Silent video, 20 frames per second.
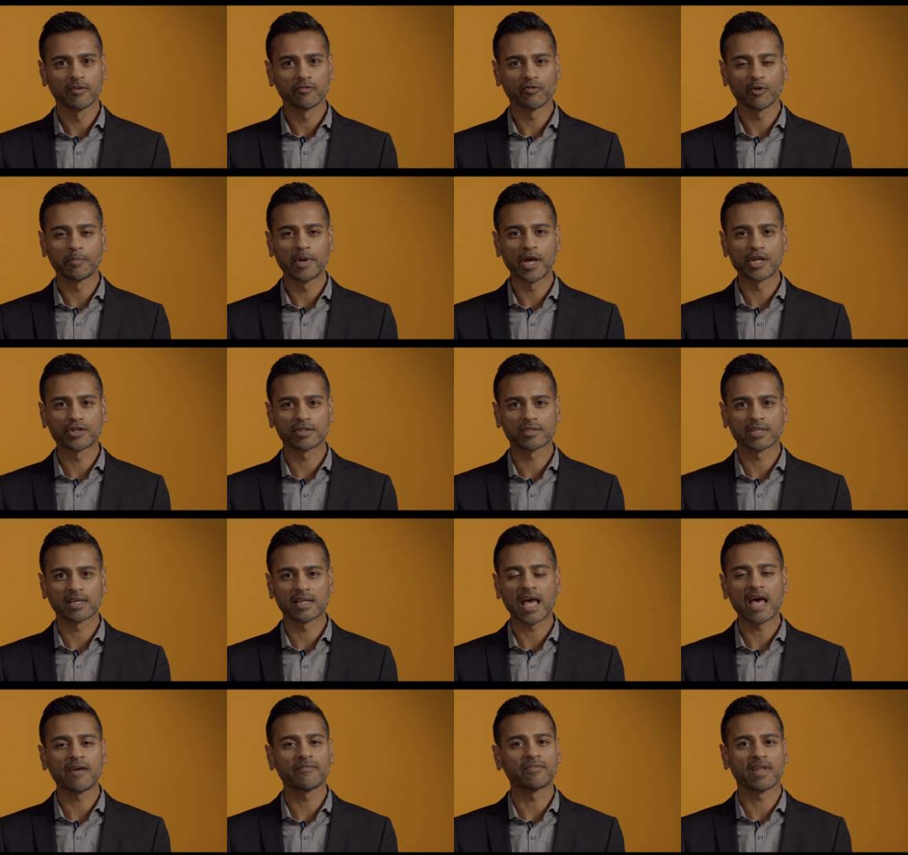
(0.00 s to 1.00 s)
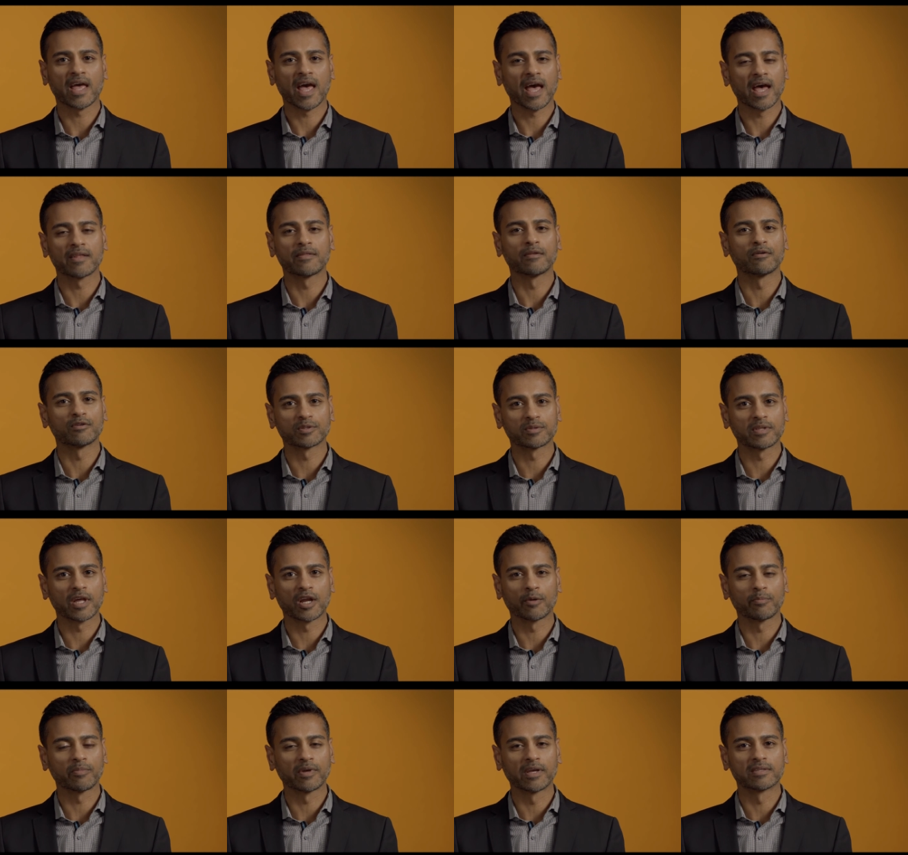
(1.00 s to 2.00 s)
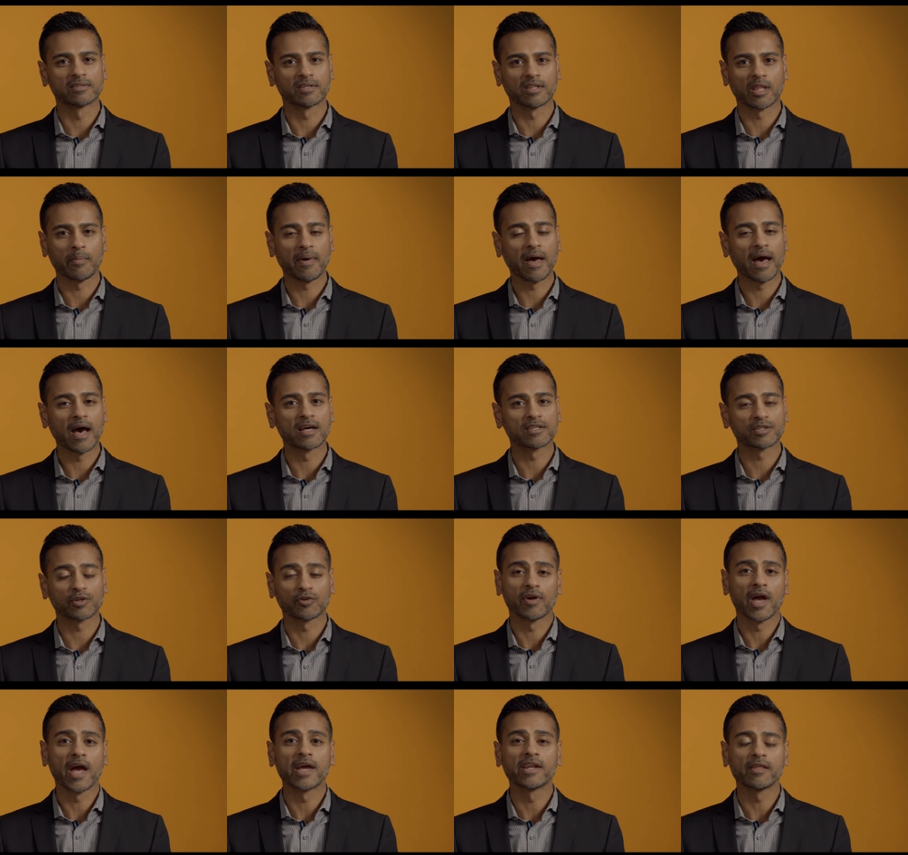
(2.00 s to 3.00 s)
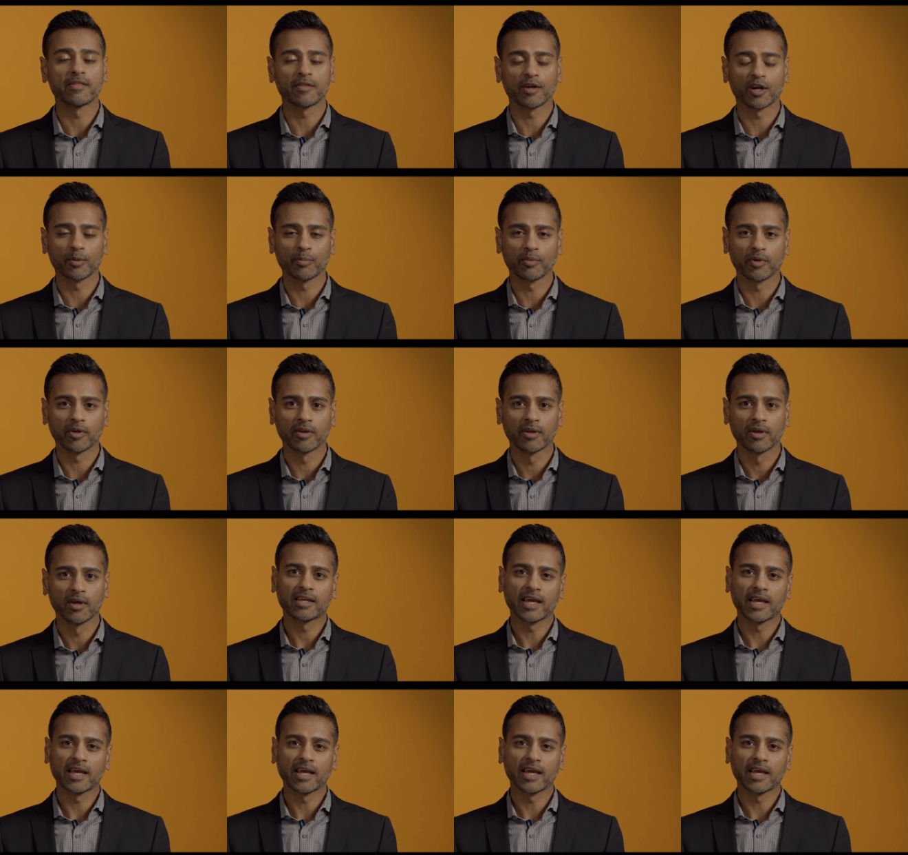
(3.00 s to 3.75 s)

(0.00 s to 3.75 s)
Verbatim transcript: for patients that haven't had those therapies in the past, or any therapy.